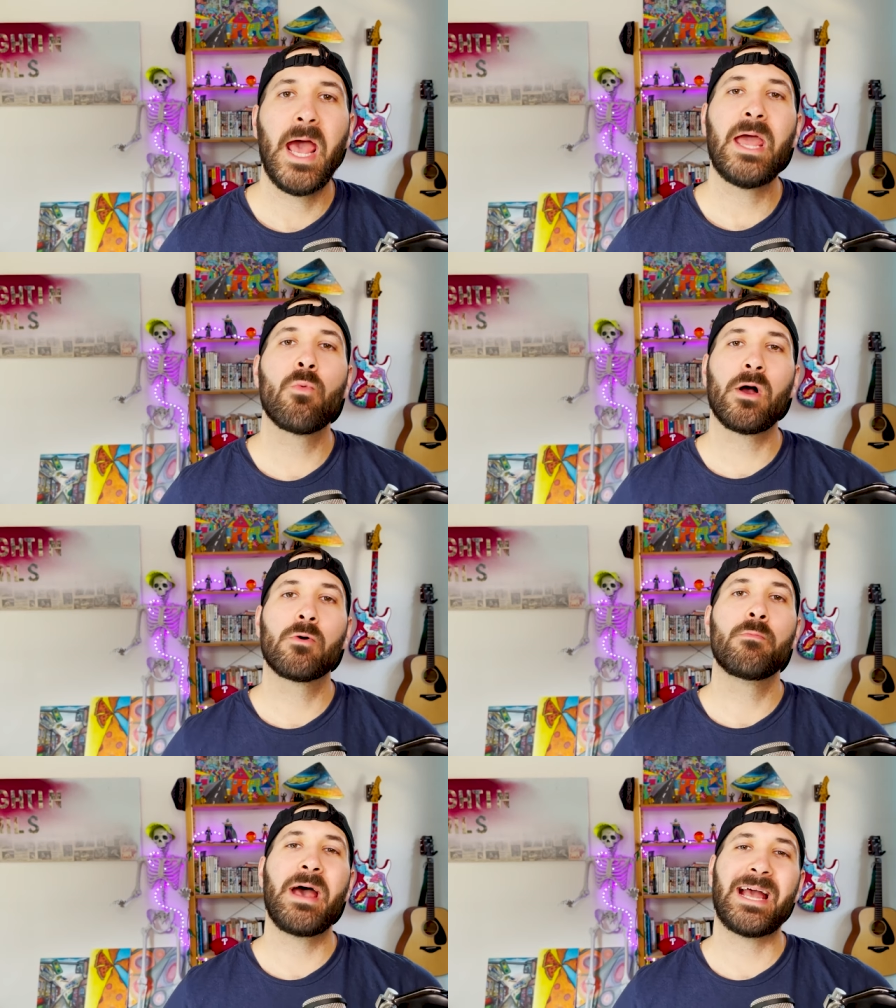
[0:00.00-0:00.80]
Hey,
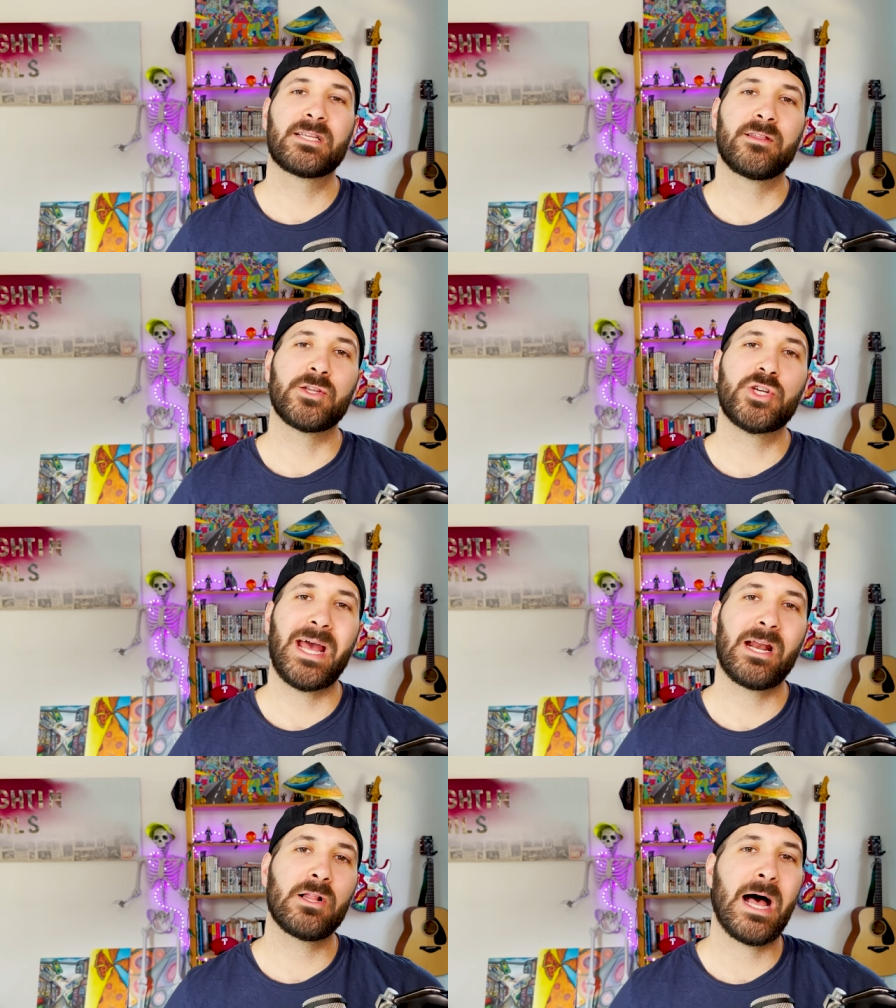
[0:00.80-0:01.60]
welcome back to the
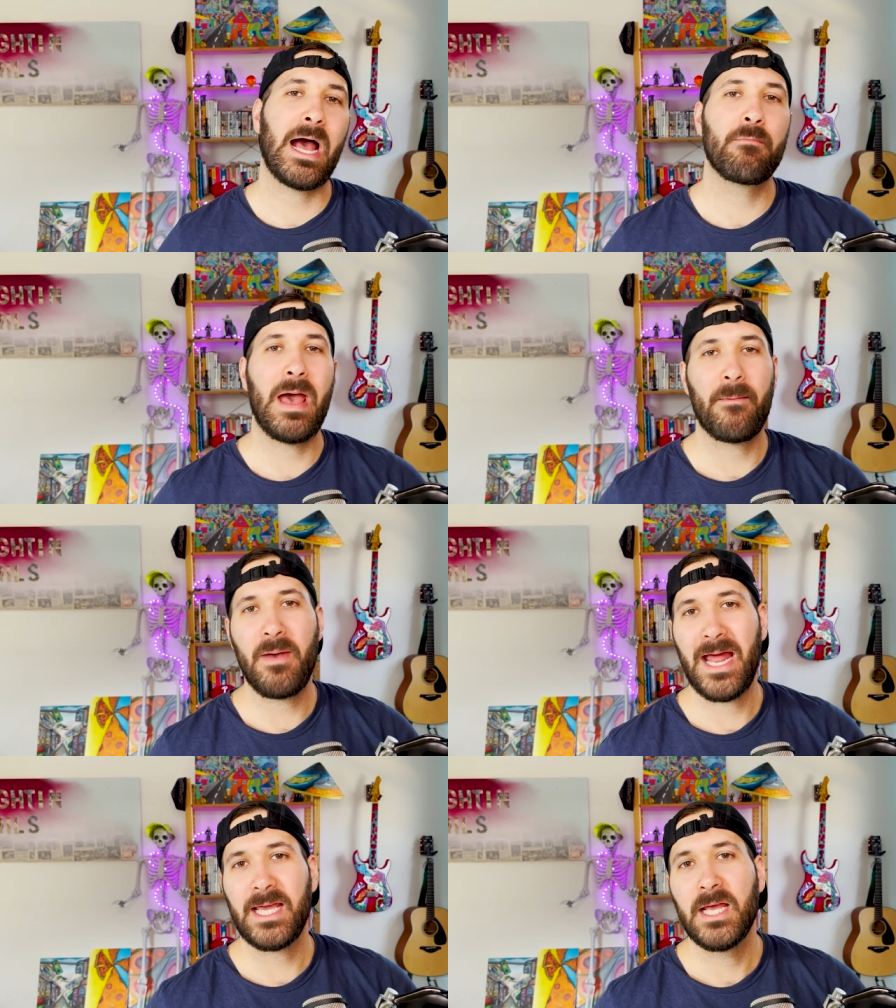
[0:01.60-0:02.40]
channel. I'm Matt
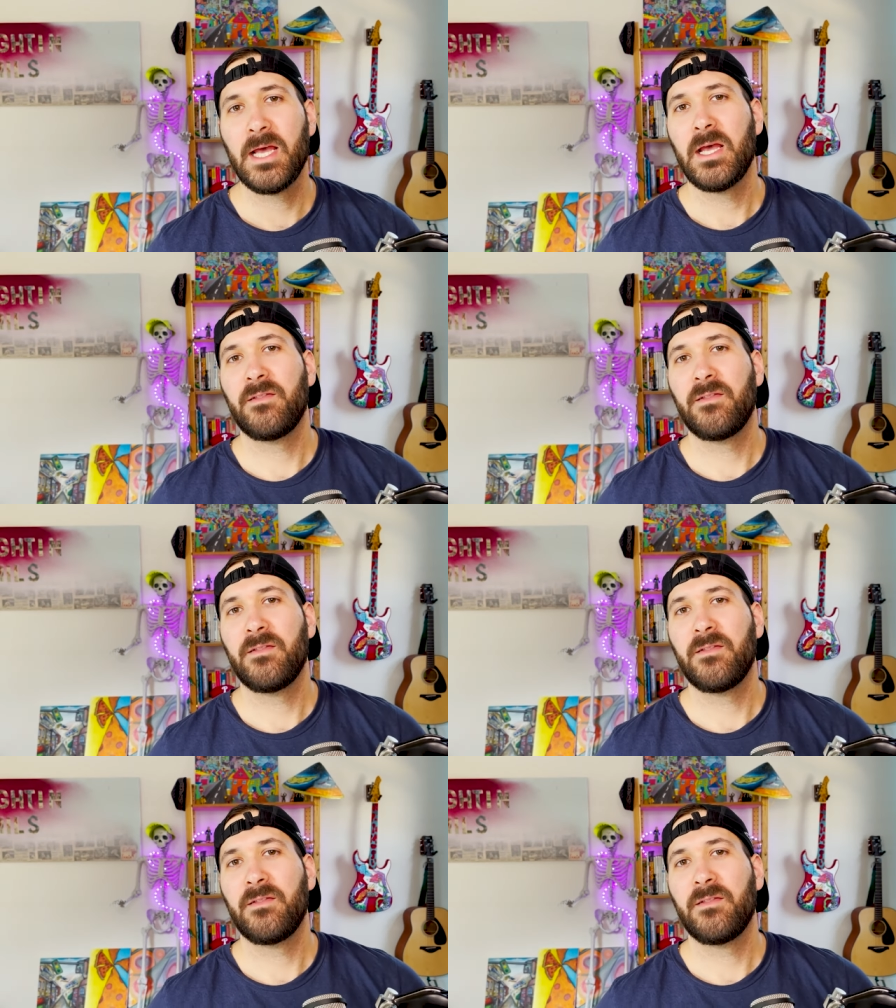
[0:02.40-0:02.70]
Manny.